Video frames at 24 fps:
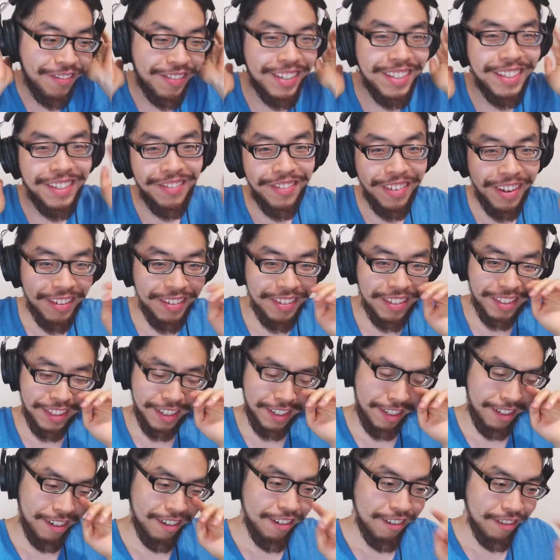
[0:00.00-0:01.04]
but you've probably
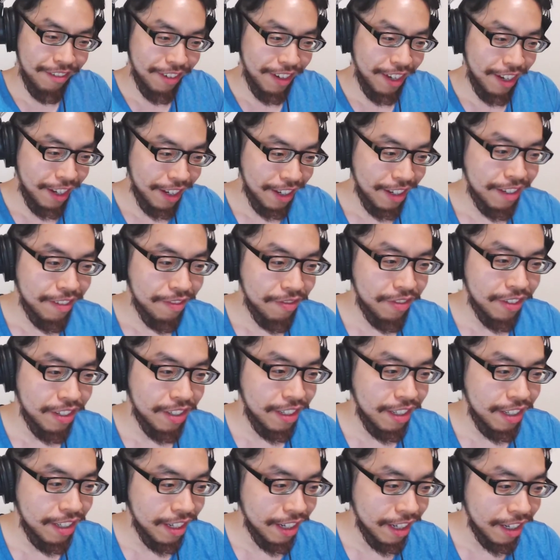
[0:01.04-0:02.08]
seen it already. But
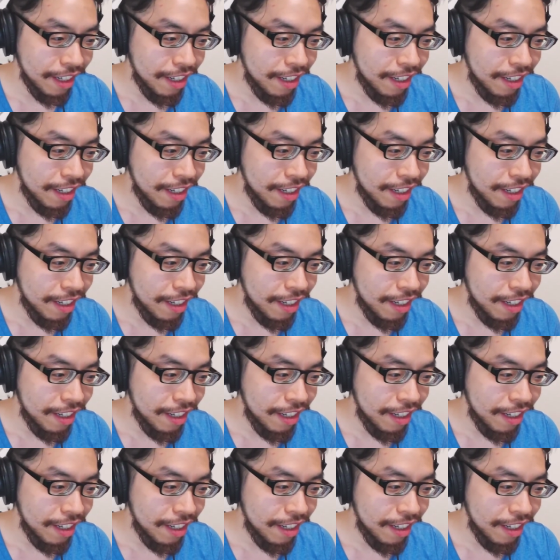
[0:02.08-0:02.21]
yeah.